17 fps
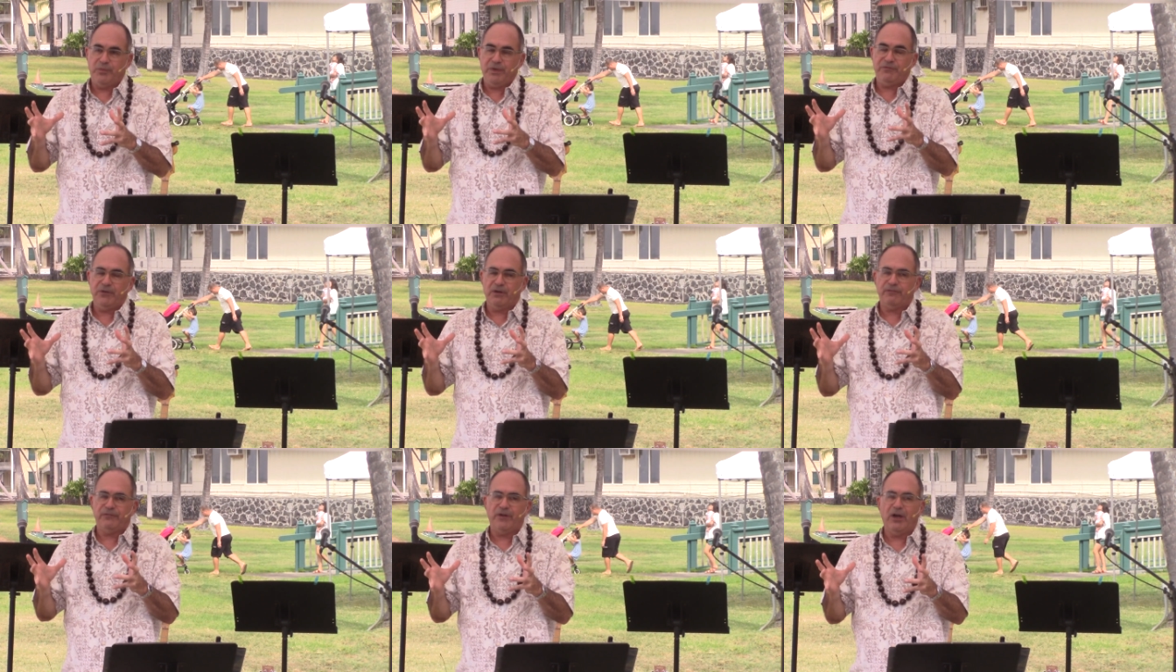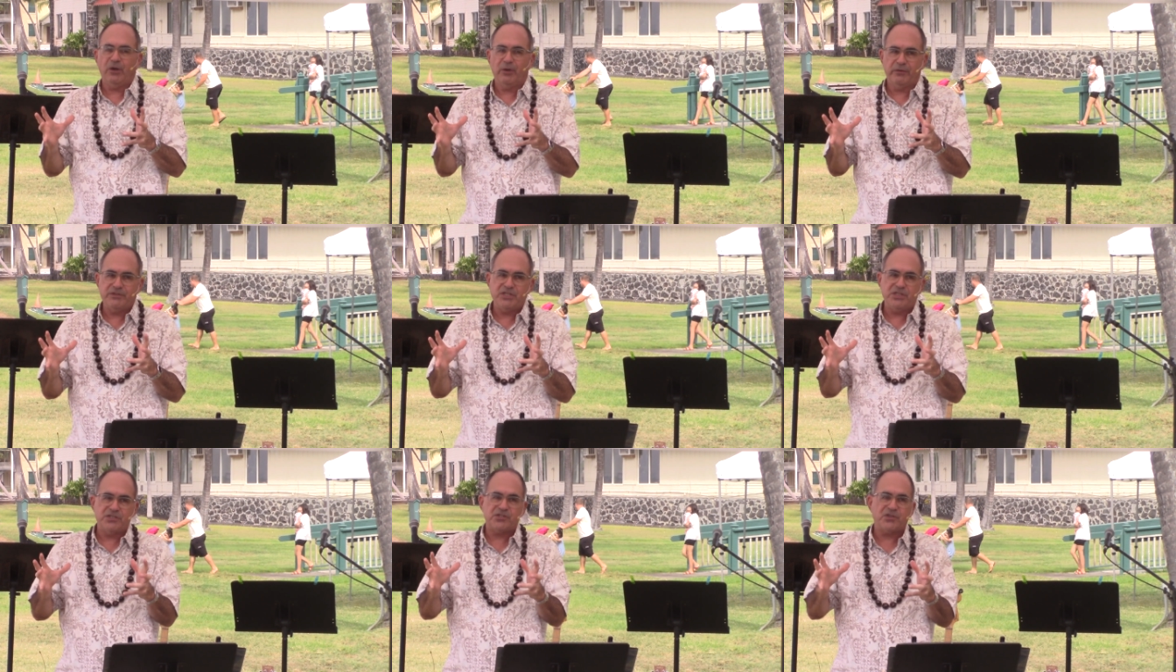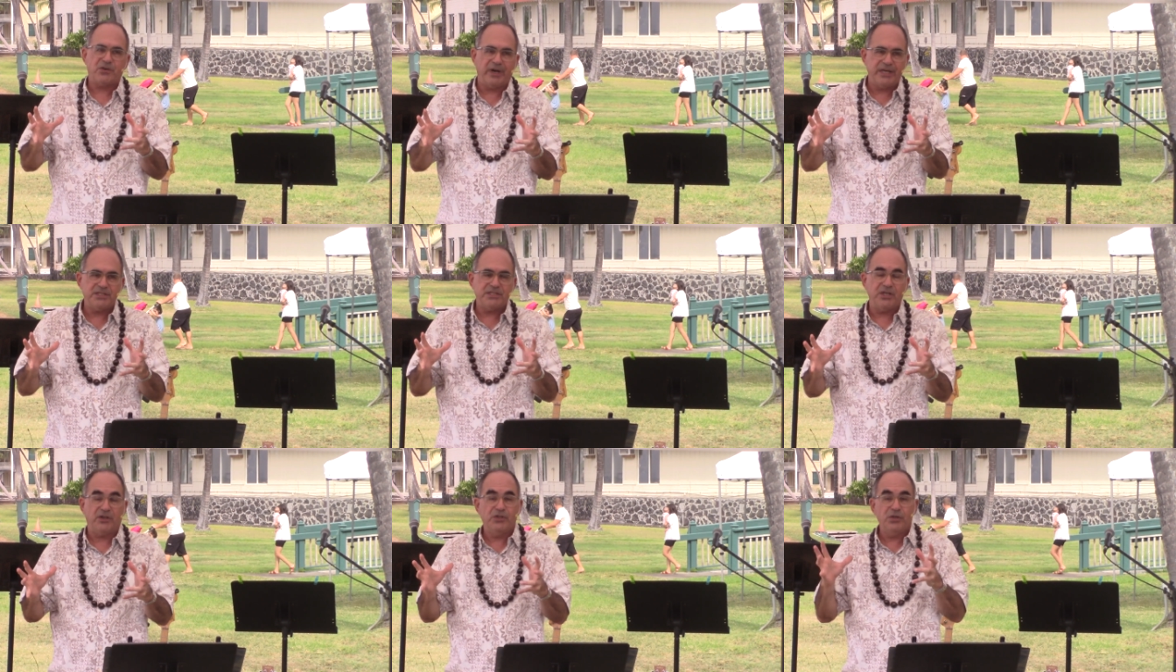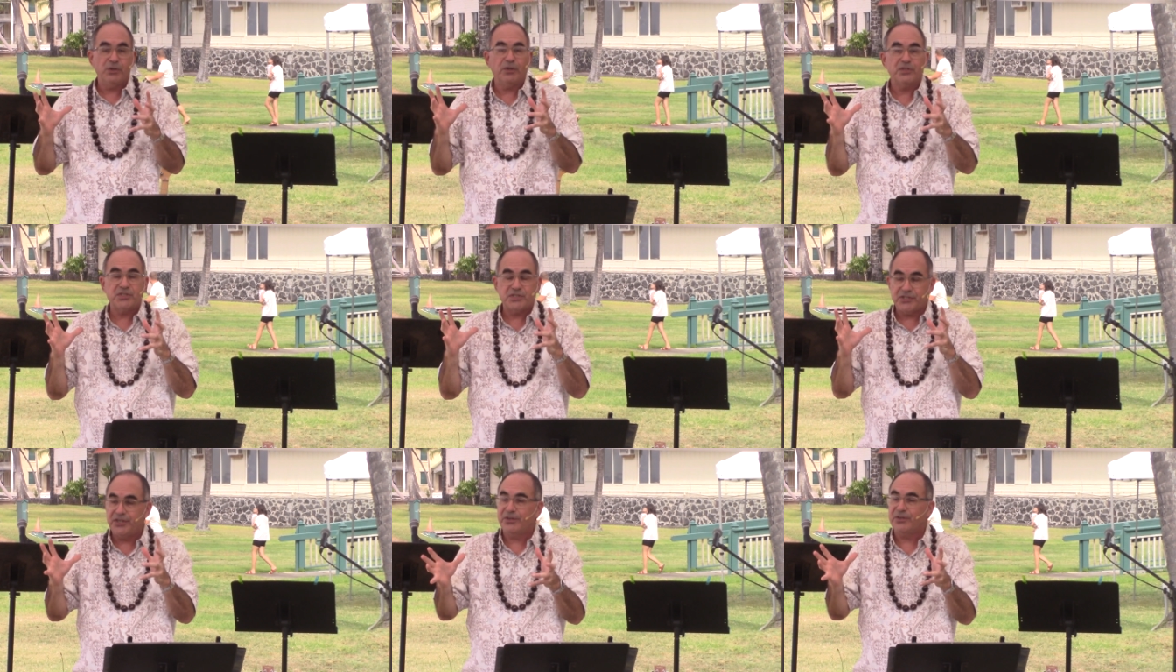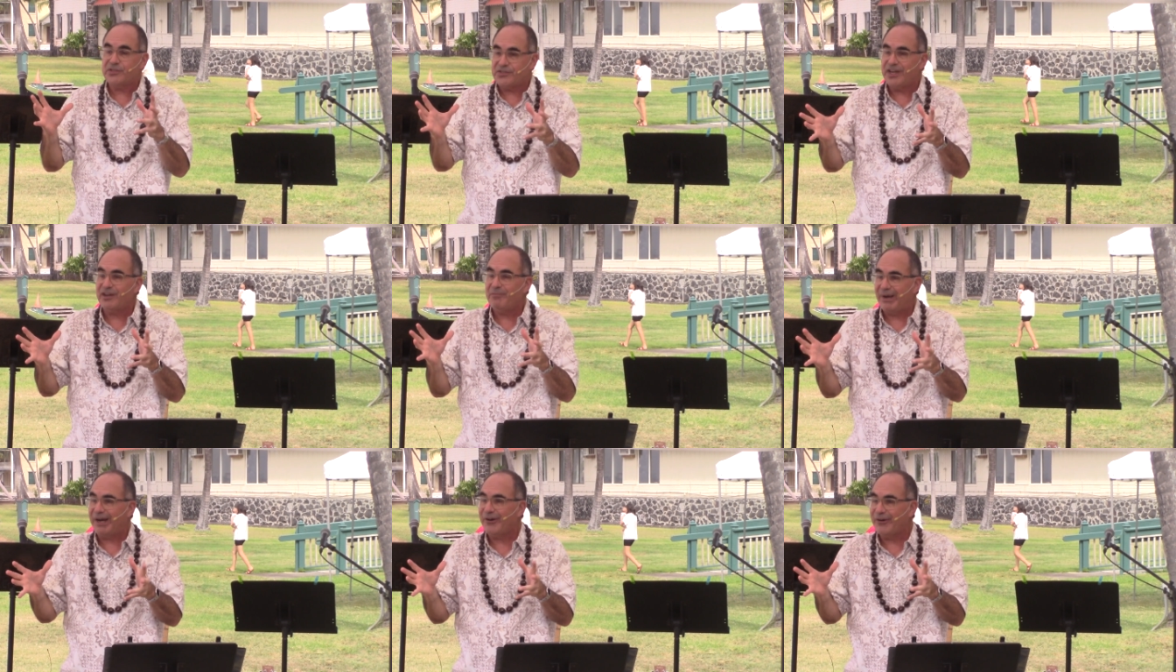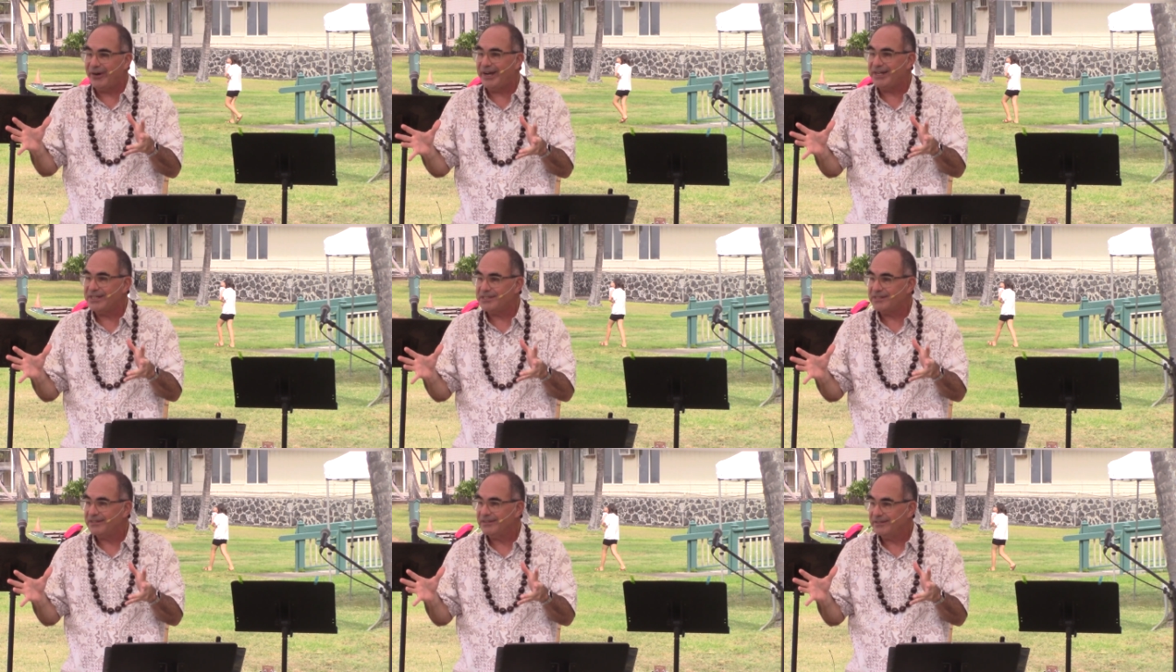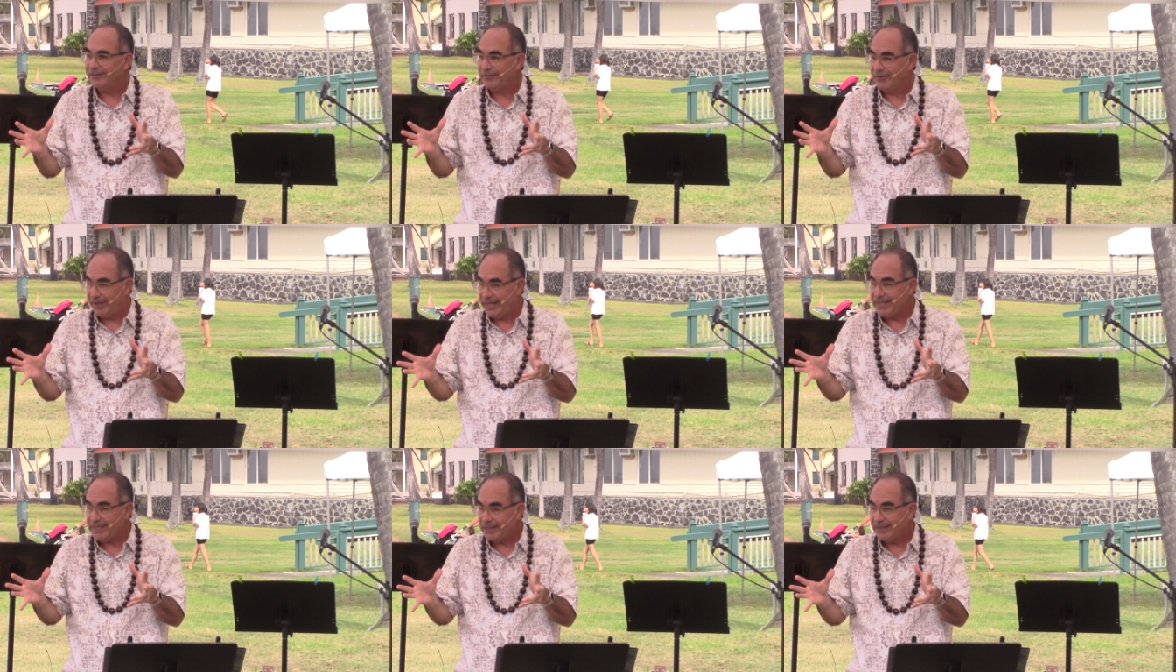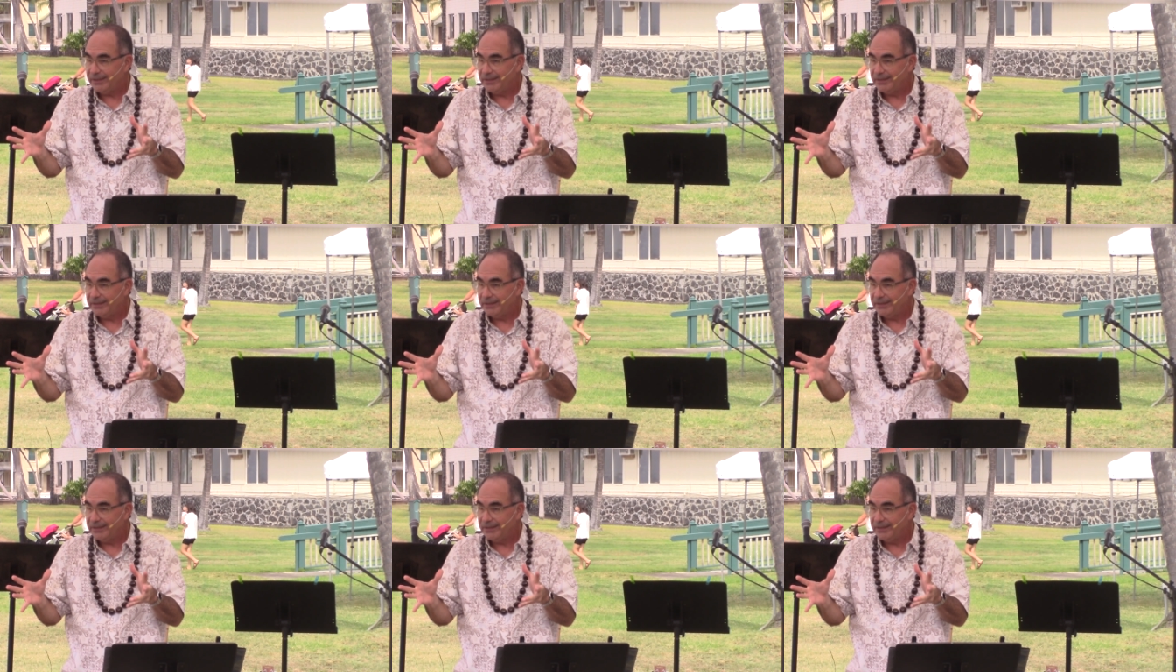if you're a follower of Jesus Christ here, you're a sinner saved by grace, right?